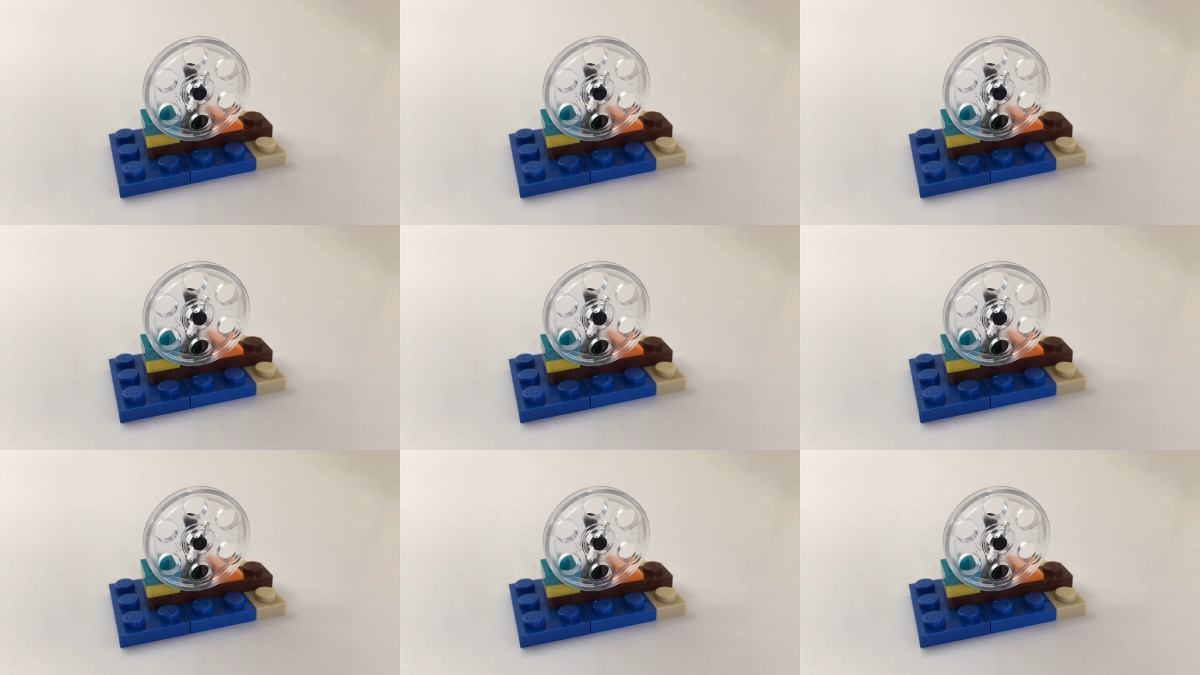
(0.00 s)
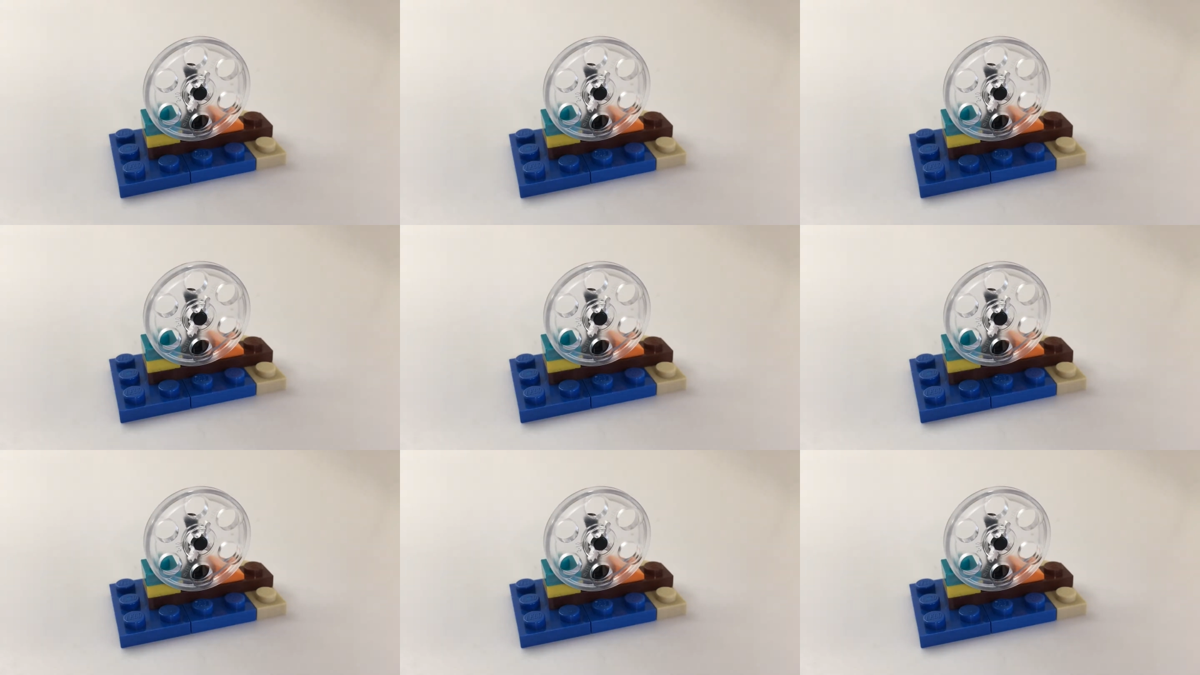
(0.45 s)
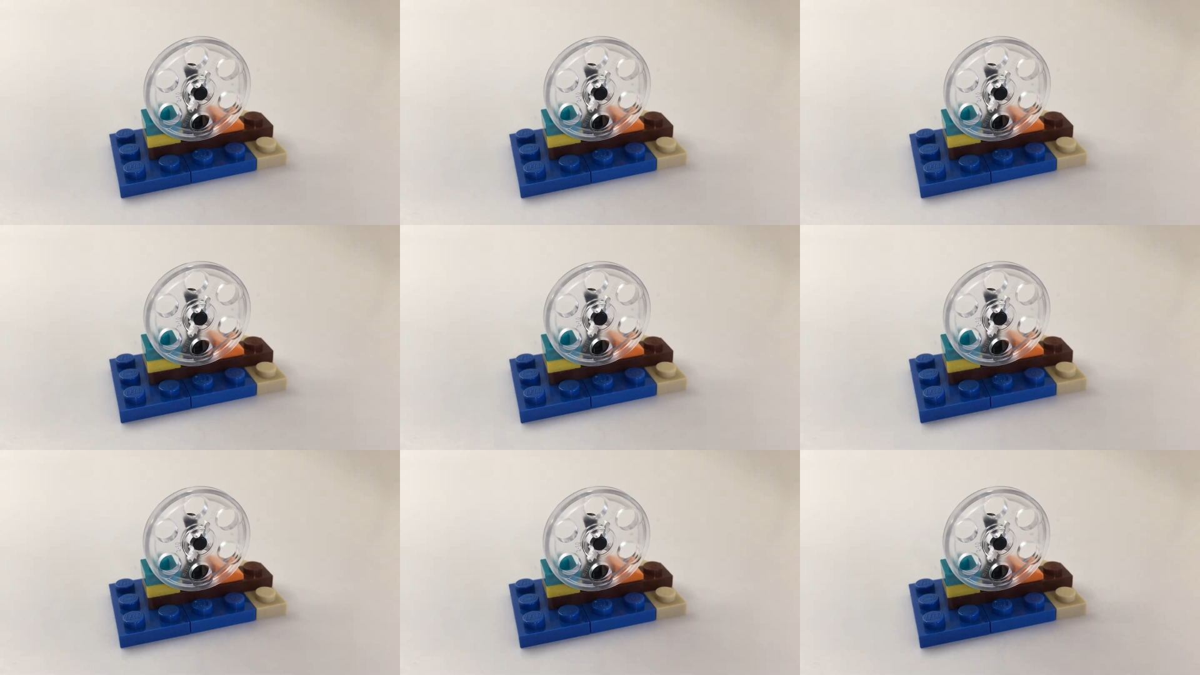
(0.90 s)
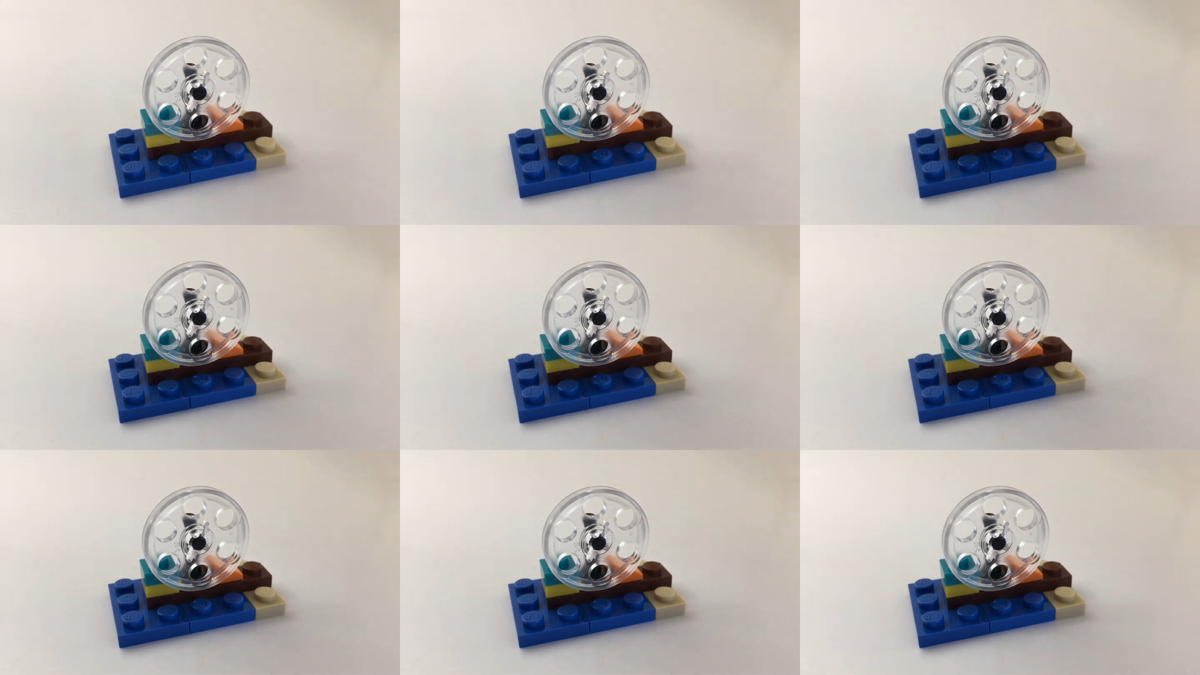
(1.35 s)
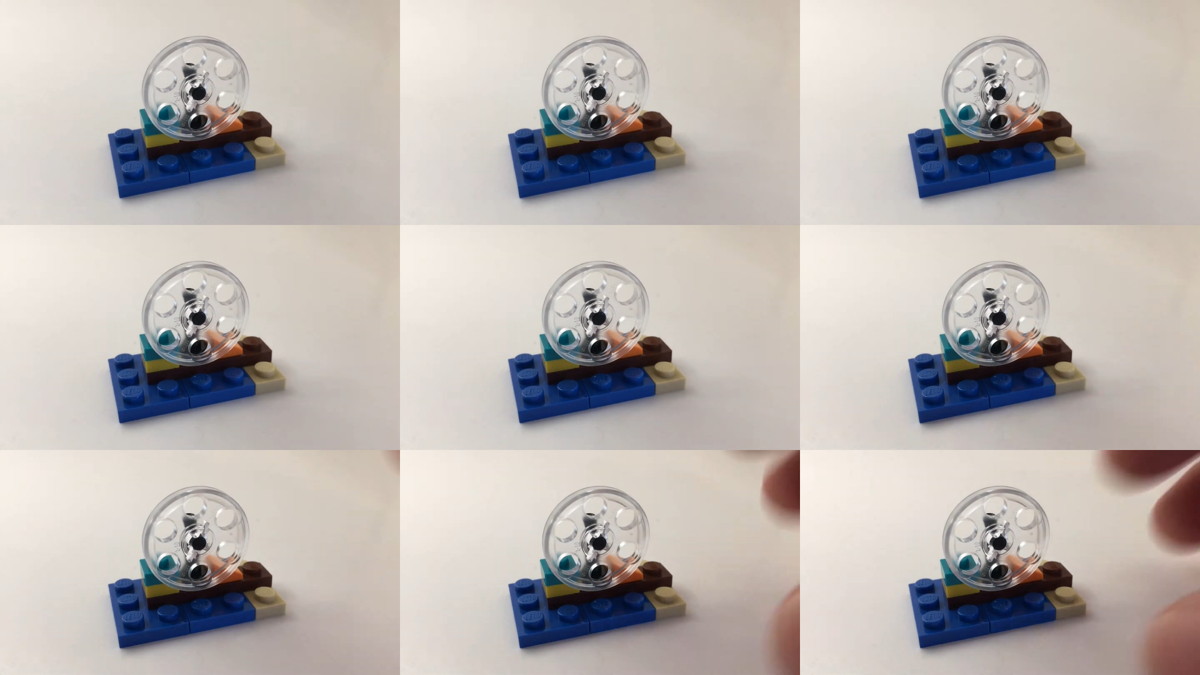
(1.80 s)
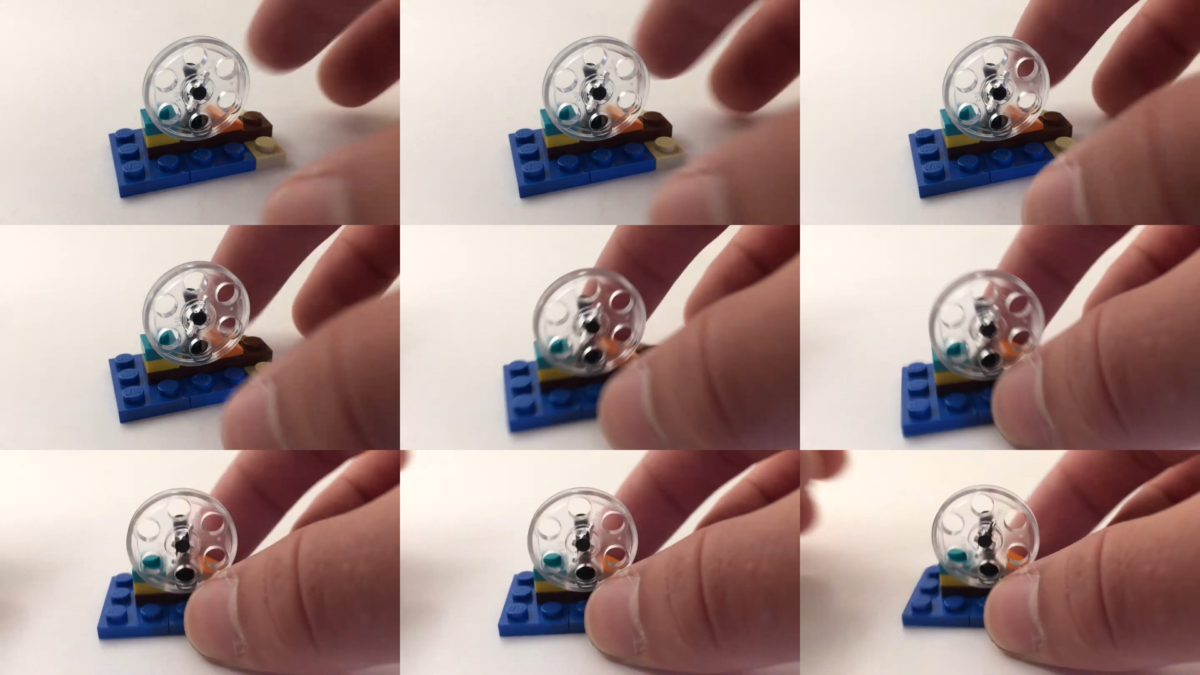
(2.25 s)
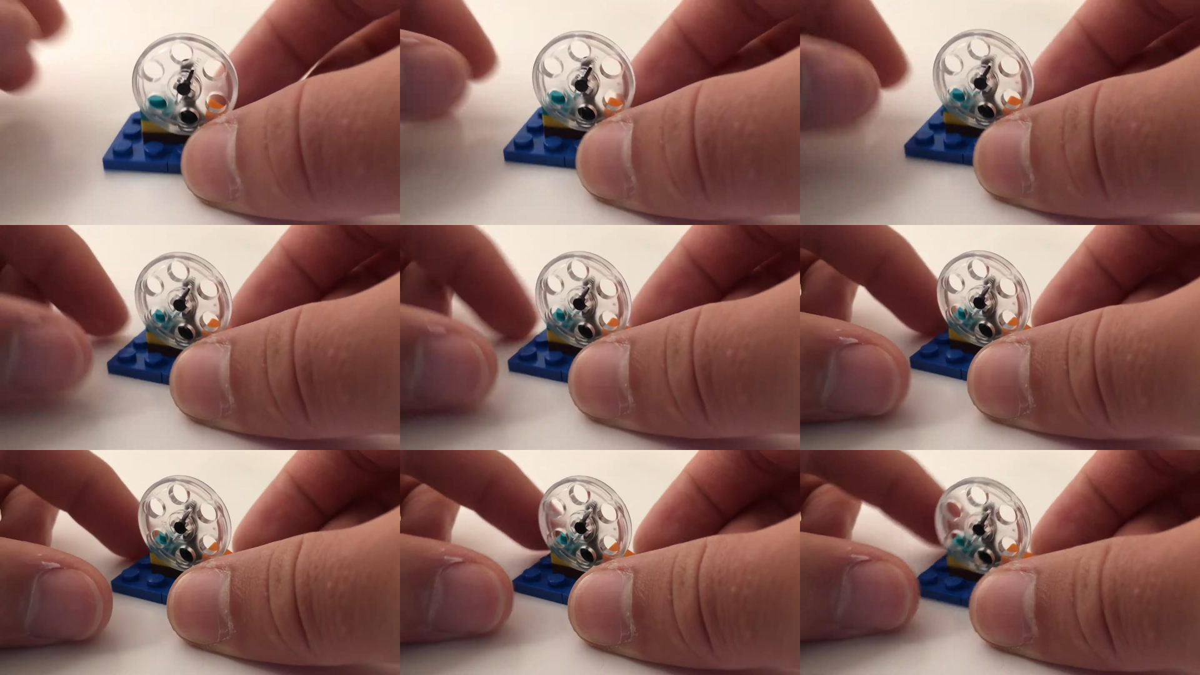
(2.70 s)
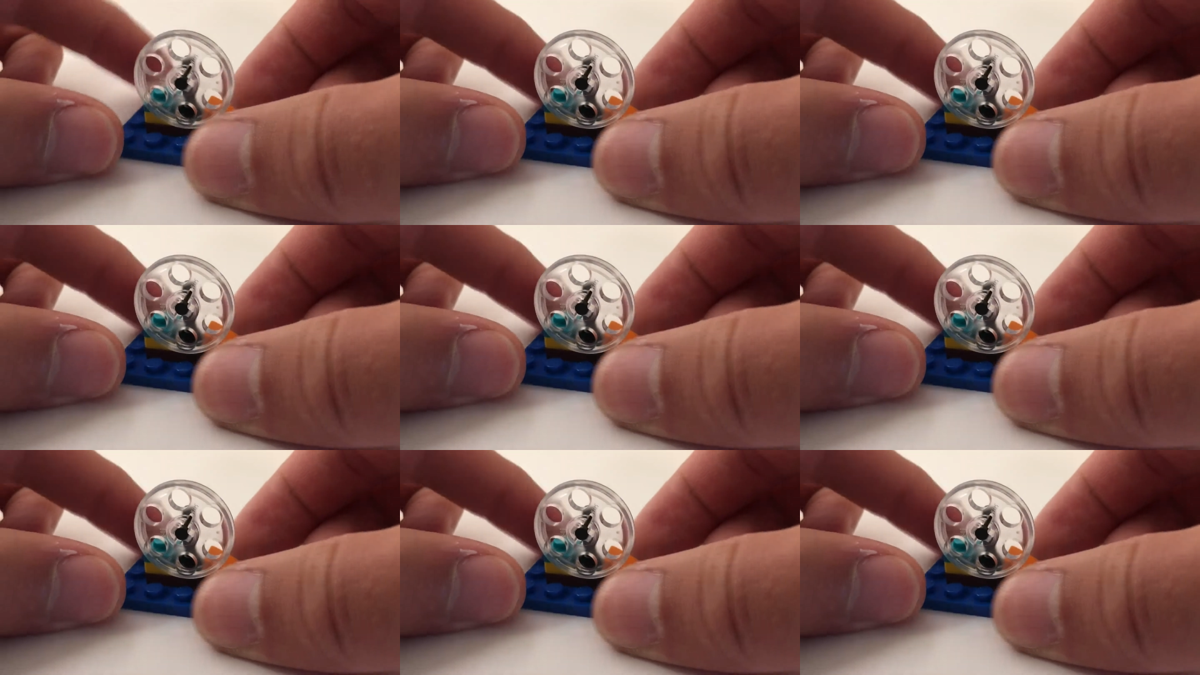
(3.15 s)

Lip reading: No face is visible, so there are no lips to read.